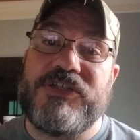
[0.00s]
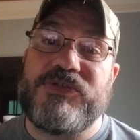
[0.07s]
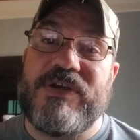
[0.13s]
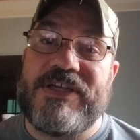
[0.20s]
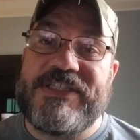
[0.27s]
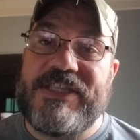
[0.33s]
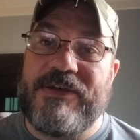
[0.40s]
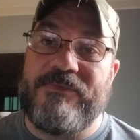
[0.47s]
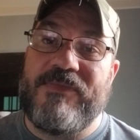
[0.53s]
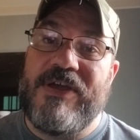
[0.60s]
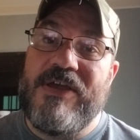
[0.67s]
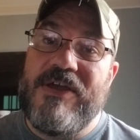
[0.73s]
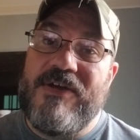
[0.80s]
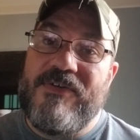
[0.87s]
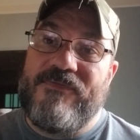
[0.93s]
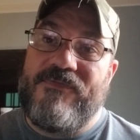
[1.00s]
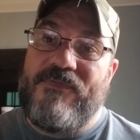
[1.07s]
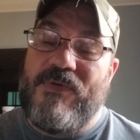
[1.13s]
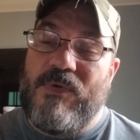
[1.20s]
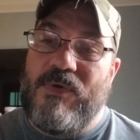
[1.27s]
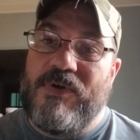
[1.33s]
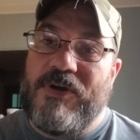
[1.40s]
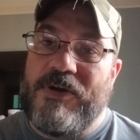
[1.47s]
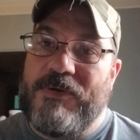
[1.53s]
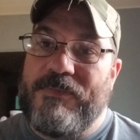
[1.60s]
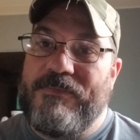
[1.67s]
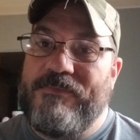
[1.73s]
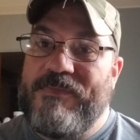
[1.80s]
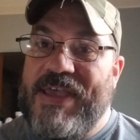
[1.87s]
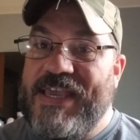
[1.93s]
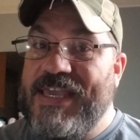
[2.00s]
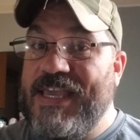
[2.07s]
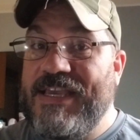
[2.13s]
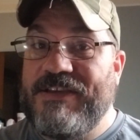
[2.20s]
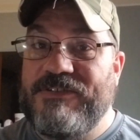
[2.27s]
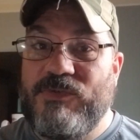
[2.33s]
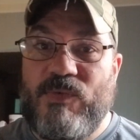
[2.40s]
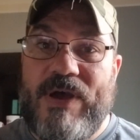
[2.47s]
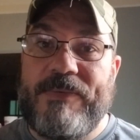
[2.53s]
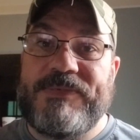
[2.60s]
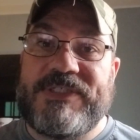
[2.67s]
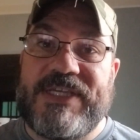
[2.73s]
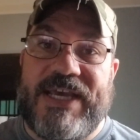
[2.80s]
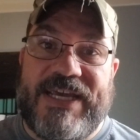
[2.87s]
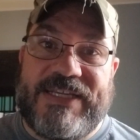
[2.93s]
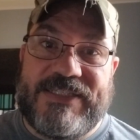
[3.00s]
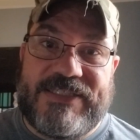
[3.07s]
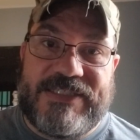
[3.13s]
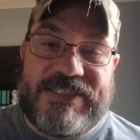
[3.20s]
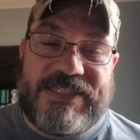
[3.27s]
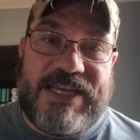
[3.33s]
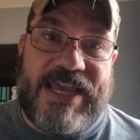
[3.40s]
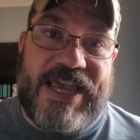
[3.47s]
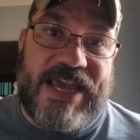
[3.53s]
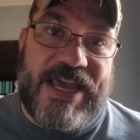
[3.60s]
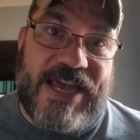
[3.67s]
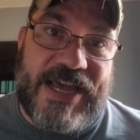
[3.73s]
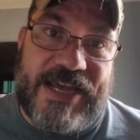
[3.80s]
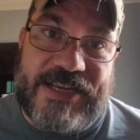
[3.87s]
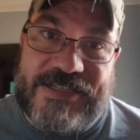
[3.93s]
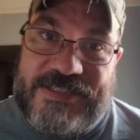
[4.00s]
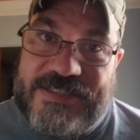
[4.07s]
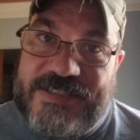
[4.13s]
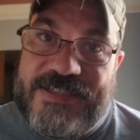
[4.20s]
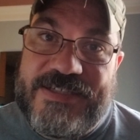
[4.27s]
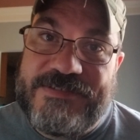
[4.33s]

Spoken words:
trust them for making websites and